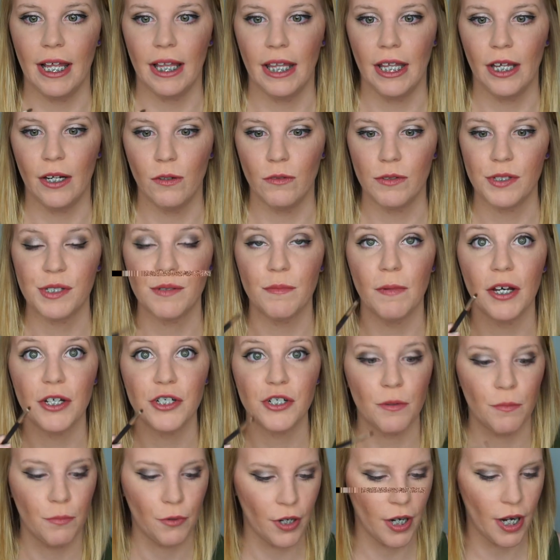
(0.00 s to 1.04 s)
little
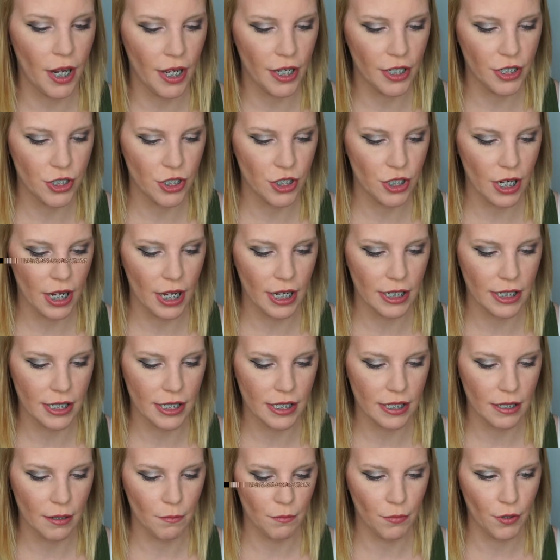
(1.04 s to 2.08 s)
smudger brush and
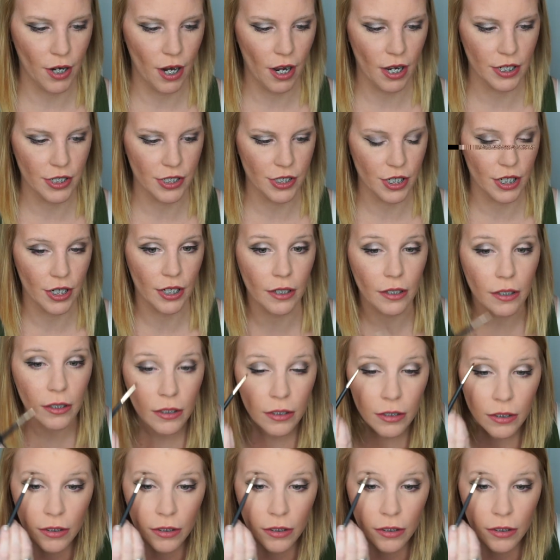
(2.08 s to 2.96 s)
some bronzer.